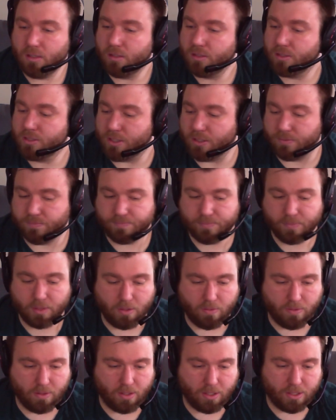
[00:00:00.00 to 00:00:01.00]
So,
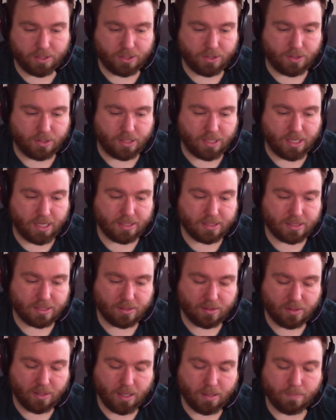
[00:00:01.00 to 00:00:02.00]
going on to the
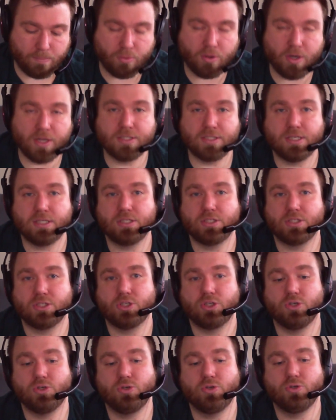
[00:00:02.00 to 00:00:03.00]
next, it brings us
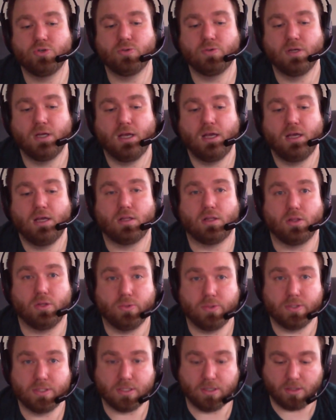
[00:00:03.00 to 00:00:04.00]
to
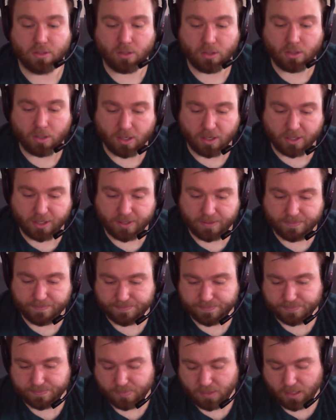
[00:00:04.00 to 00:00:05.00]
Lewis and Clark.
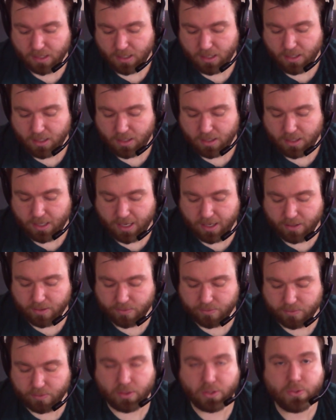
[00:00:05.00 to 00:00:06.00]

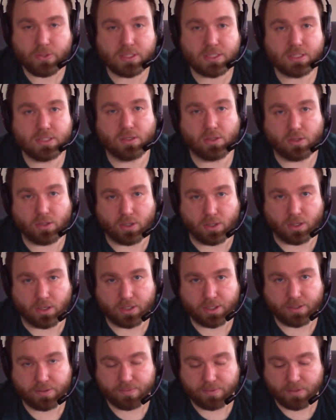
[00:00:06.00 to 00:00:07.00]
Now, Lewis and Clark
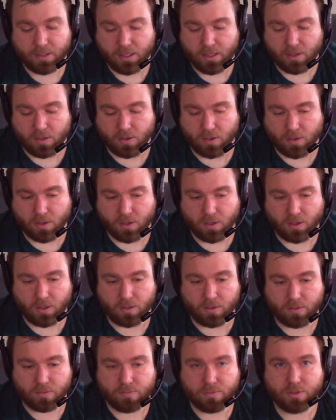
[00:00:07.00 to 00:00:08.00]

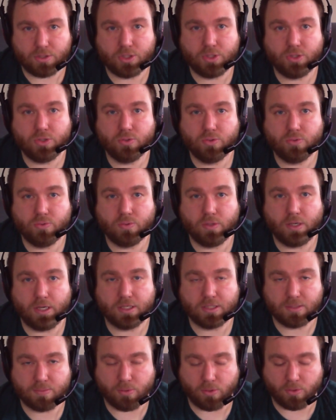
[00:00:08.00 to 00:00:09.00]
are two
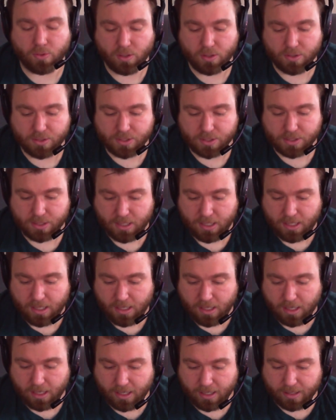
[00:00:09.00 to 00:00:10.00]
explorers.
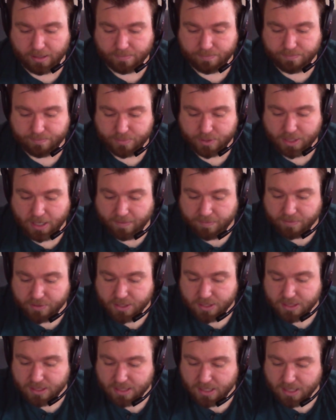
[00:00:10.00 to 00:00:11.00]

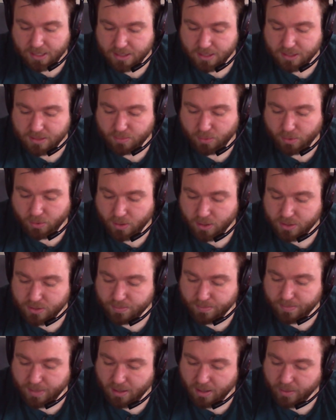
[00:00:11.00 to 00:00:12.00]
Jefferson sends
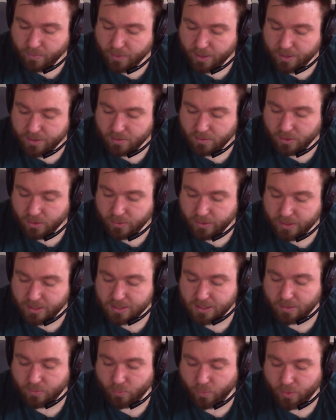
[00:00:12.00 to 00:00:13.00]
explorers Meriwether
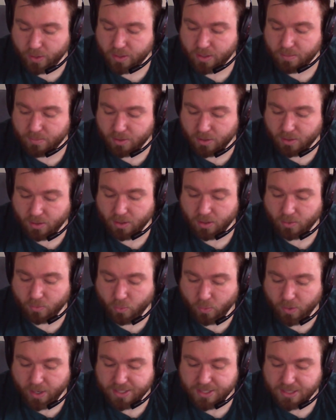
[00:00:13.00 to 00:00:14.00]
Lewis and William Clark
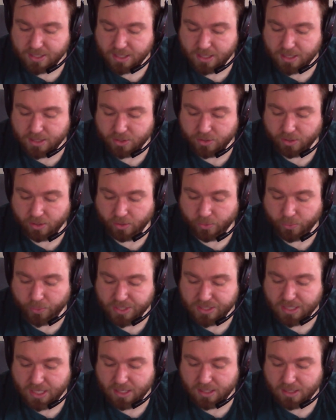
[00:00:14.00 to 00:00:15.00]
west into the
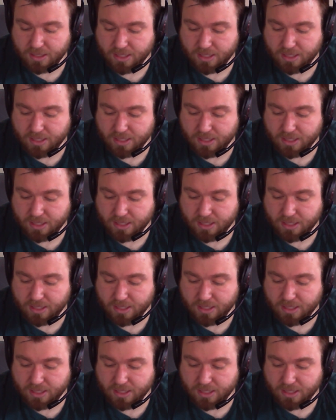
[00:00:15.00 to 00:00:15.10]
Louisiana